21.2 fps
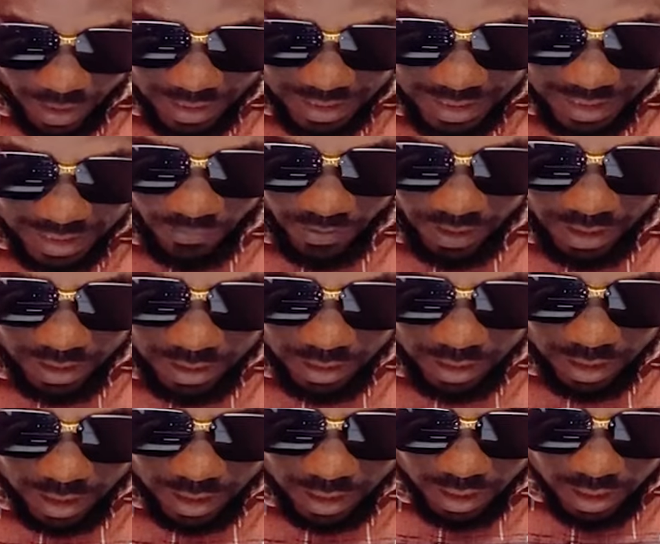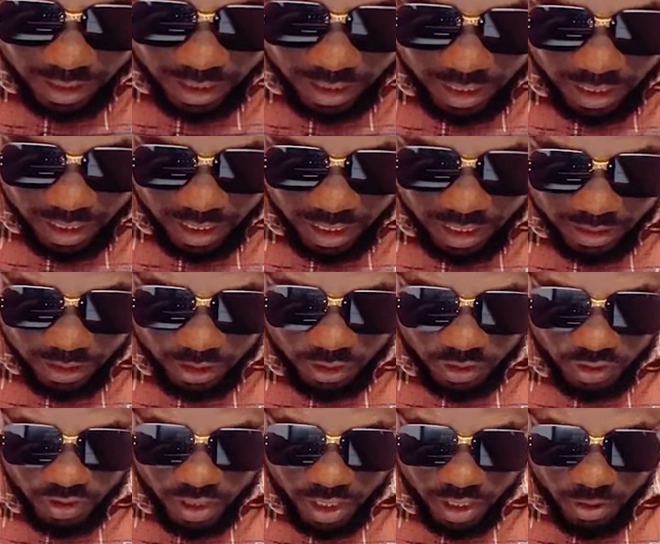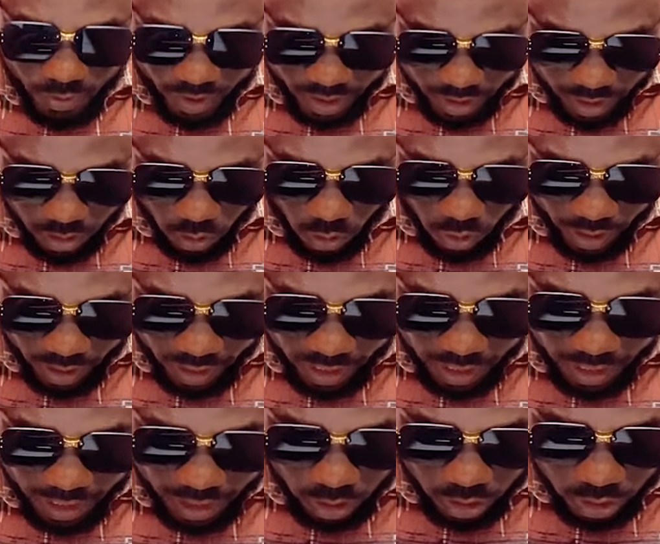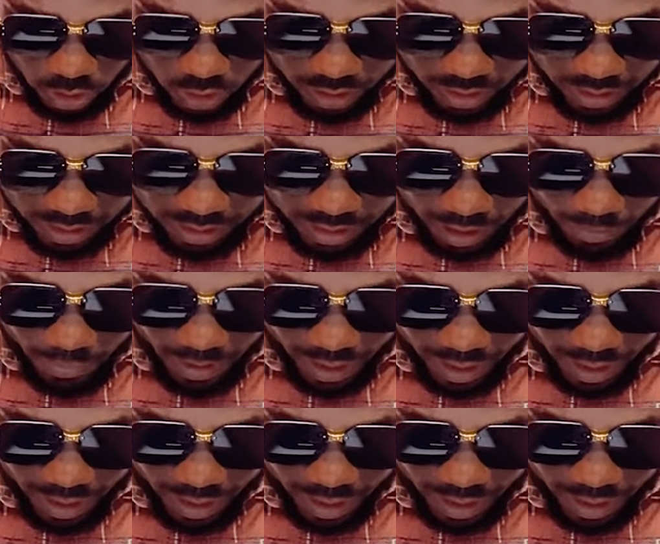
Stephen, Tierwin, okay, almost need Yaba,